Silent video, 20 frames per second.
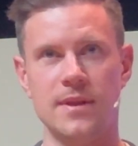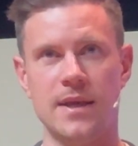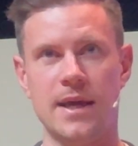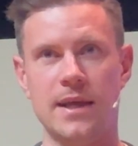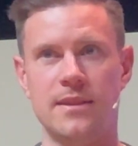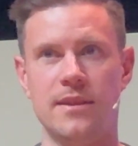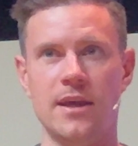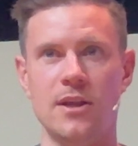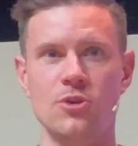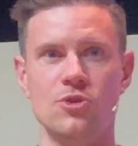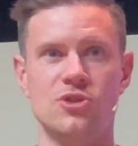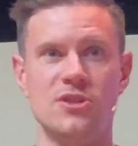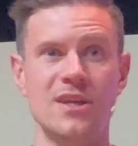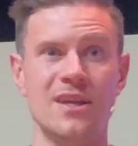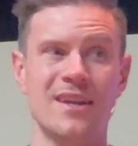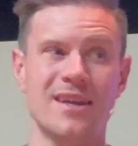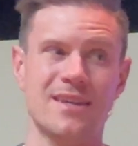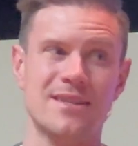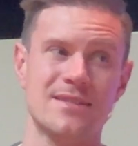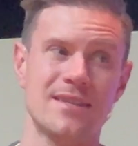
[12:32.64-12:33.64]
at the end you see
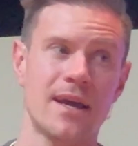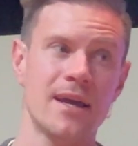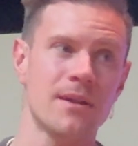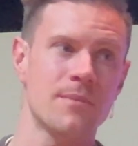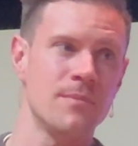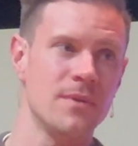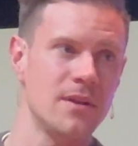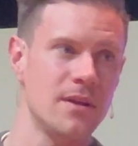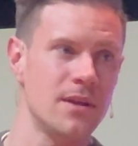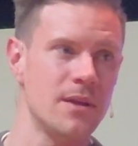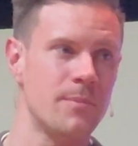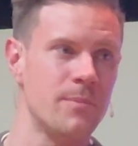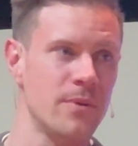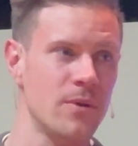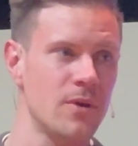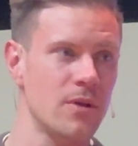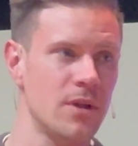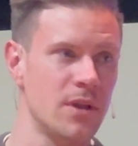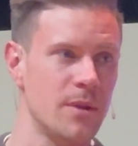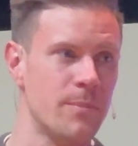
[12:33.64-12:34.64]
an excitement in the,
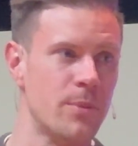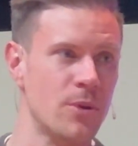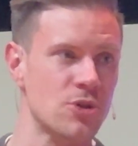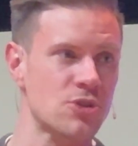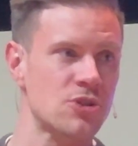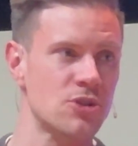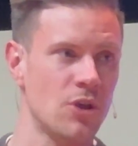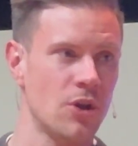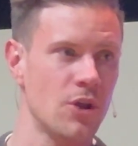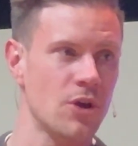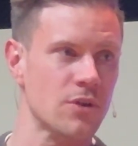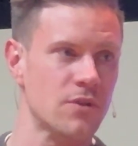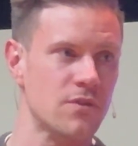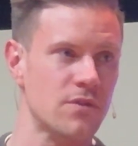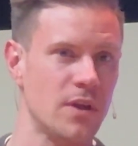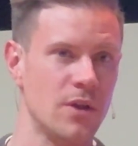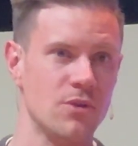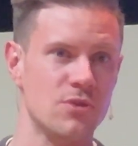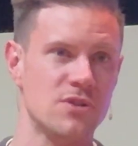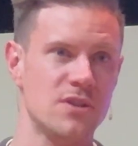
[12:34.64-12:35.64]
per- in the person or not,
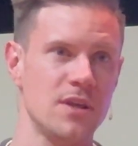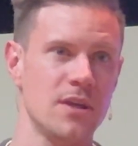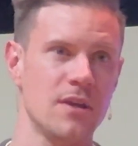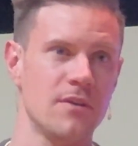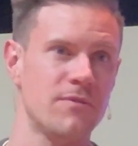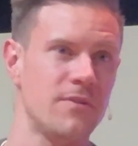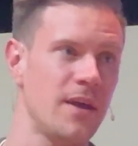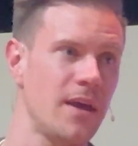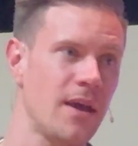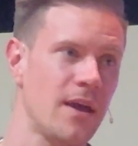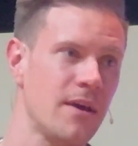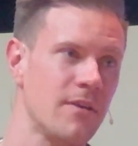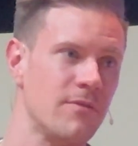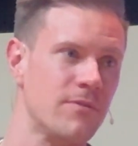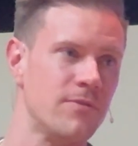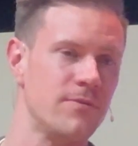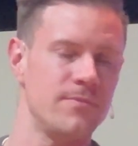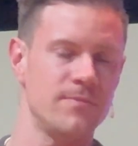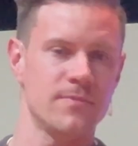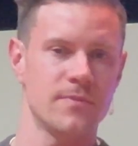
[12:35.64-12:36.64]
and you see if they have
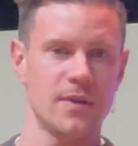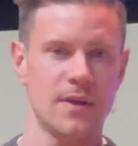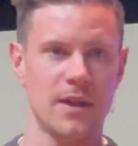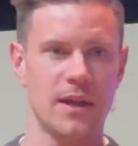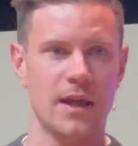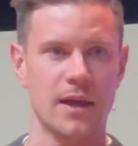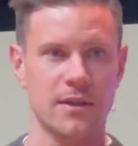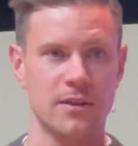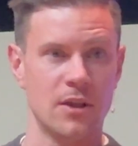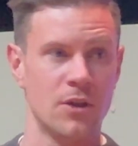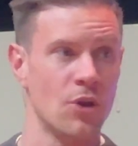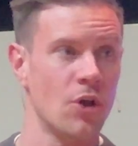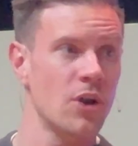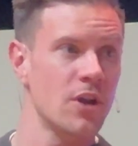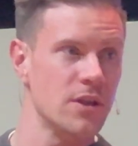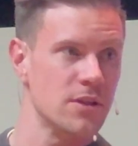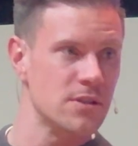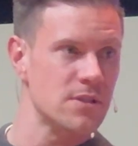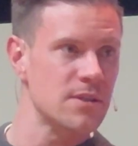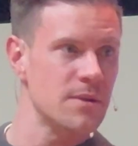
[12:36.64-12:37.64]
like the
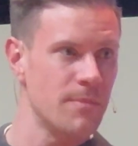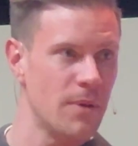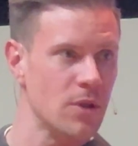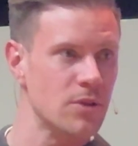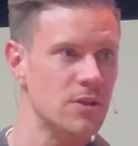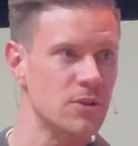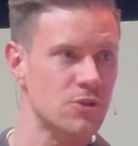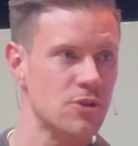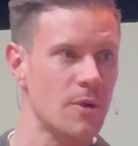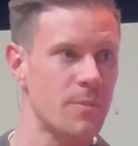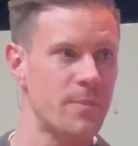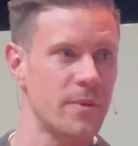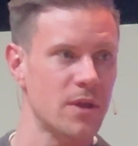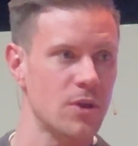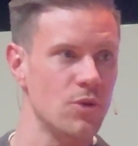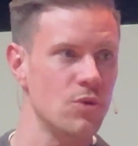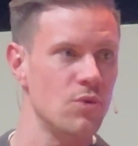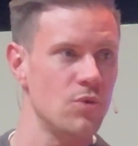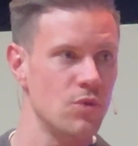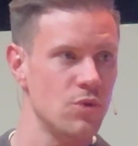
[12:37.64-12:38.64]
knowledge about the topic
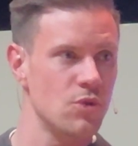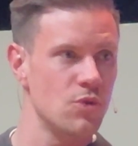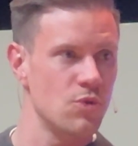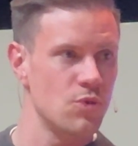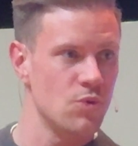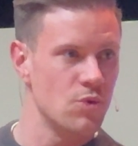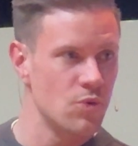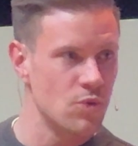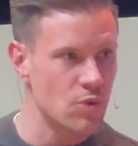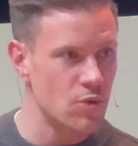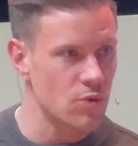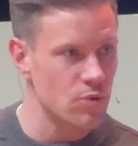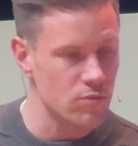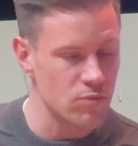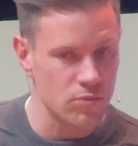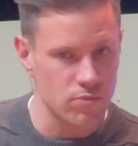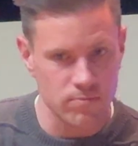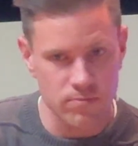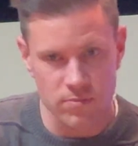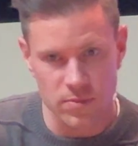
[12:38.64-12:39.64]
you you
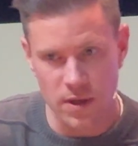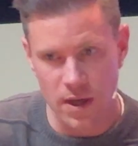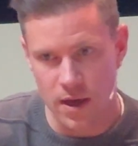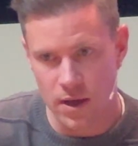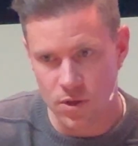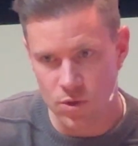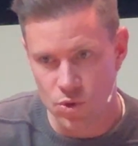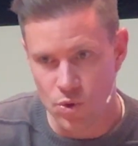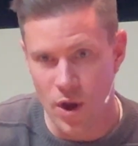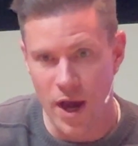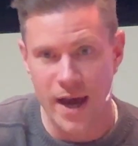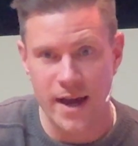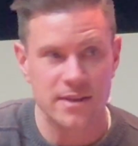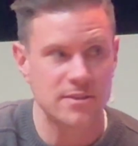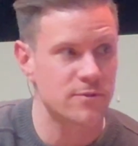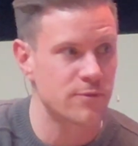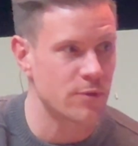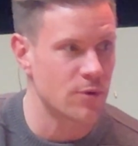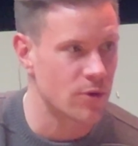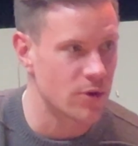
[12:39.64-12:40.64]
you
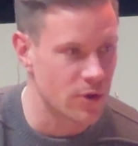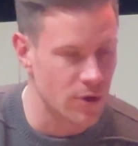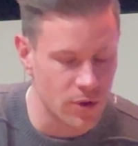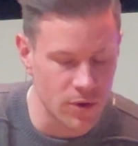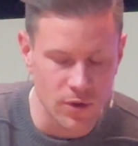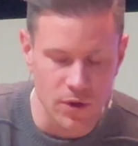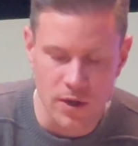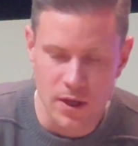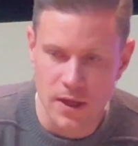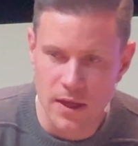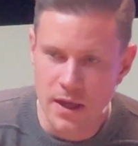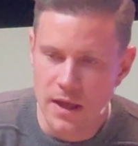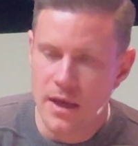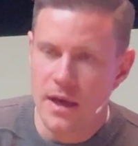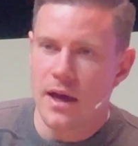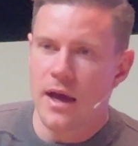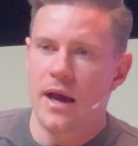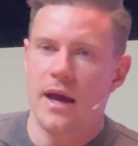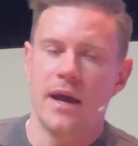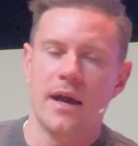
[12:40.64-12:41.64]
ask for, no? mm-hmm.
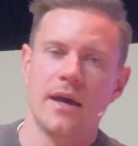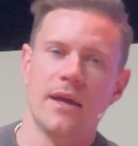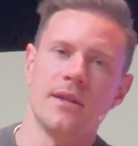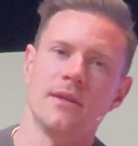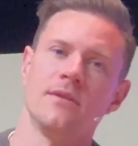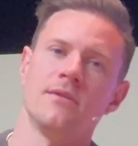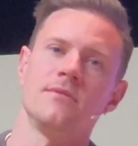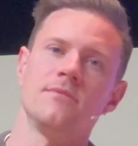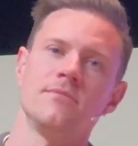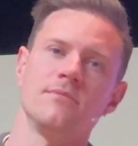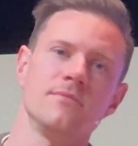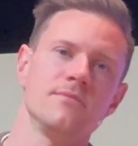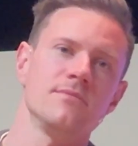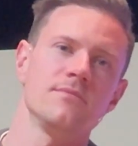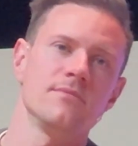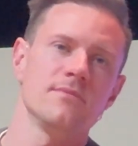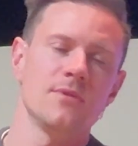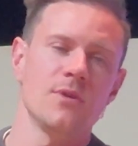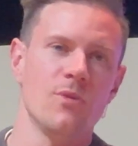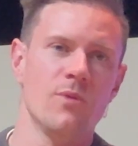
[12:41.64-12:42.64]
and
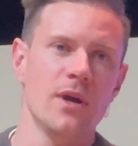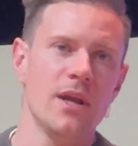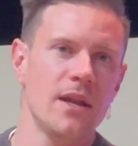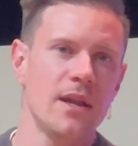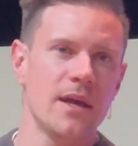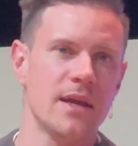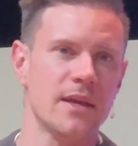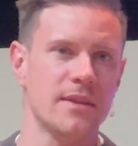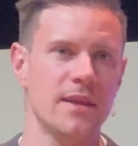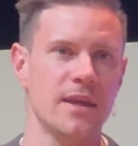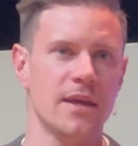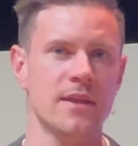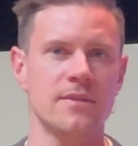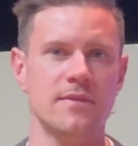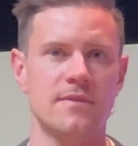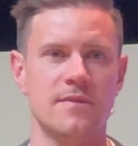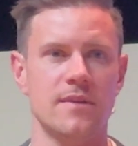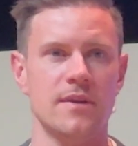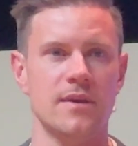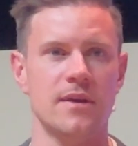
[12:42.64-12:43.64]
well, at the end,
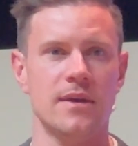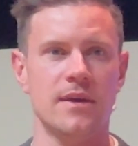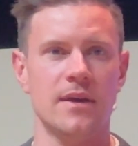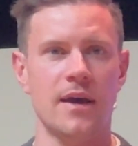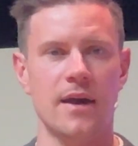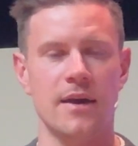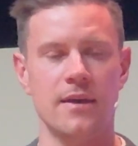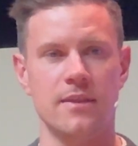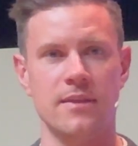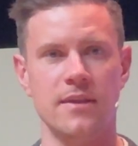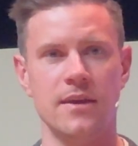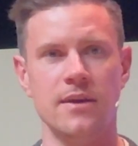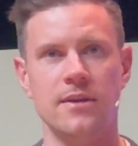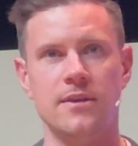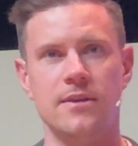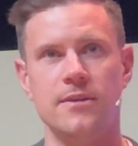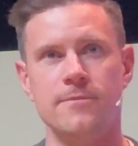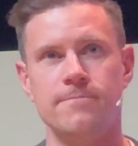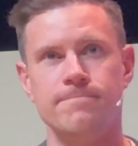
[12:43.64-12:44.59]
uh, I think